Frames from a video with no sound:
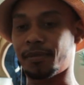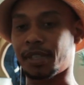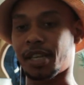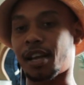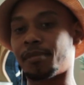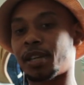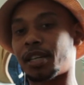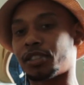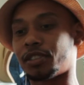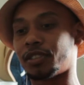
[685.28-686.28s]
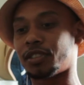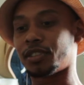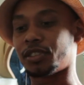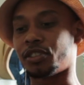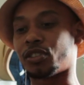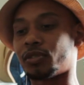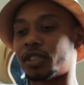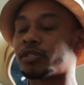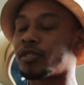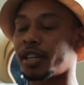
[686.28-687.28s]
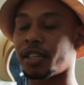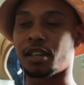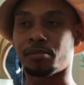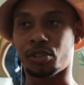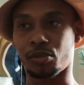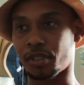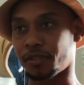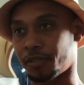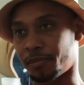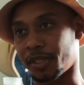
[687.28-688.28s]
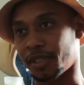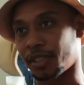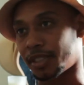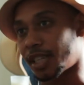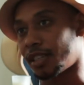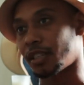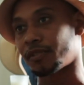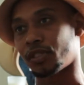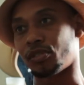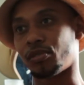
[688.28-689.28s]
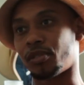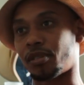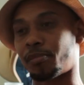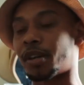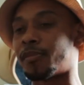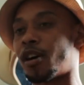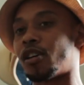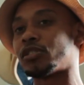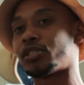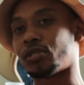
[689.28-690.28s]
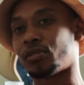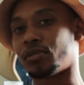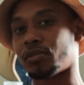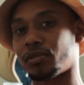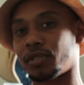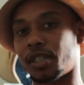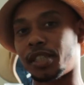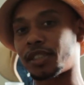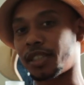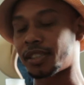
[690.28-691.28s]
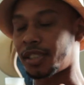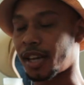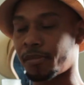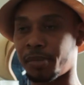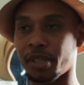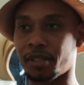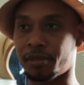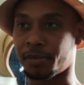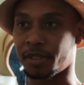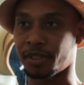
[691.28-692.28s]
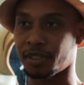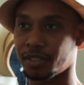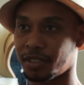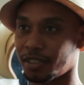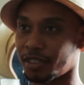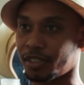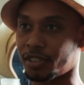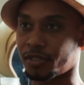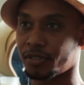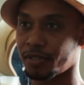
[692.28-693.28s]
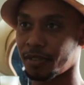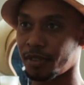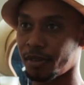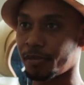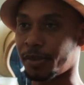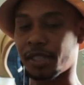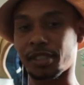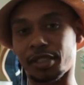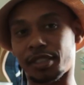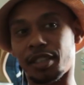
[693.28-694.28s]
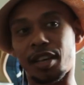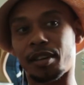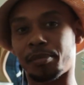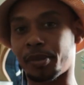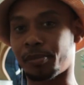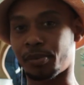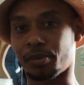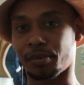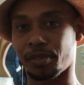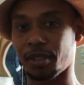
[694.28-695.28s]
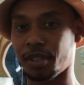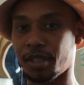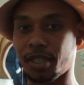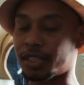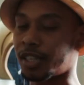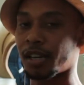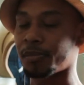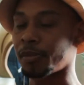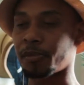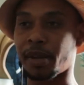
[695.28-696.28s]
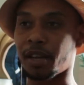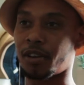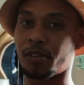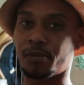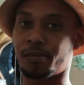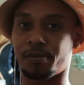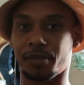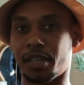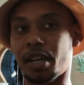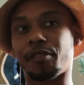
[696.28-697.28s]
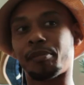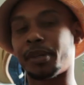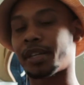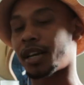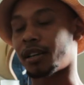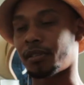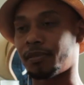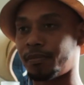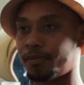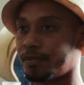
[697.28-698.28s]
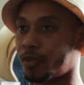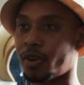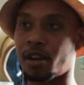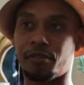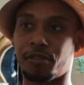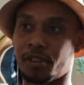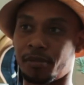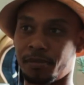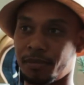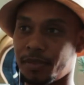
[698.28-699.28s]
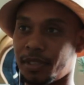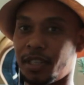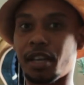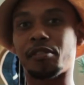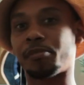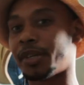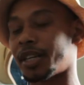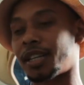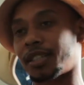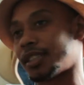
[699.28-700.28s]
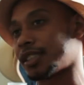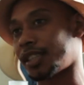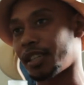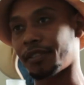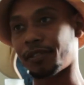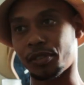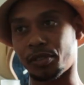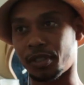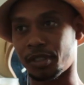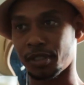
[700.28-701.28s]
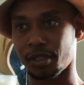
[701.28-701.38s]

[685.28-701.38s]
that I'm not, you know, this right here, I'm doing it for me because I love to do it. But I'm also, it's a lot bigger than me, you know, because it's a lot of people back home never been out of where I'm from, never been out of the state of Florida.